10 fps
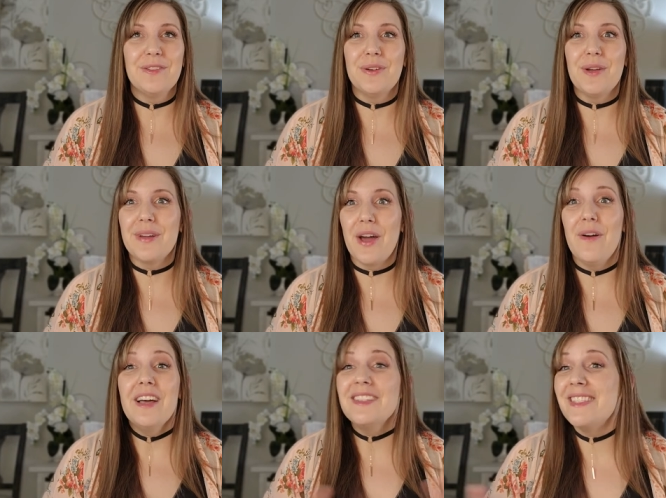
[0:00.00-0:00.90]
oh, here we go,
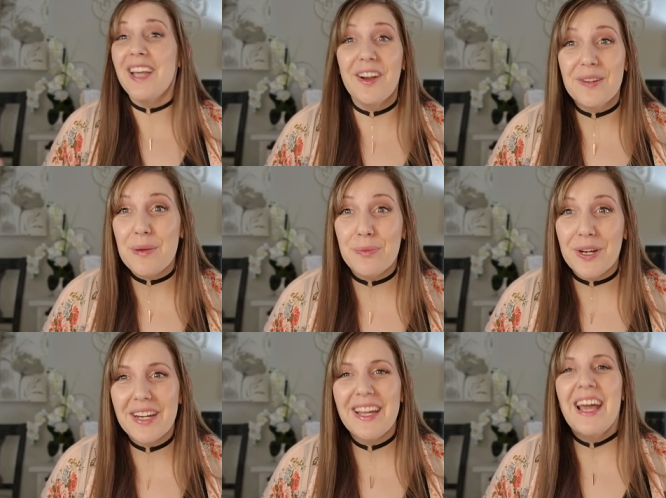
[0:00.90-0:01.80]
CRM
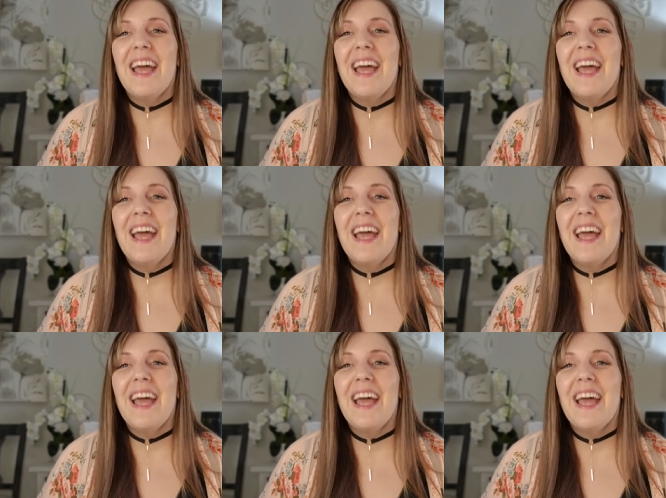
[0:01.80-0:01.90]
work.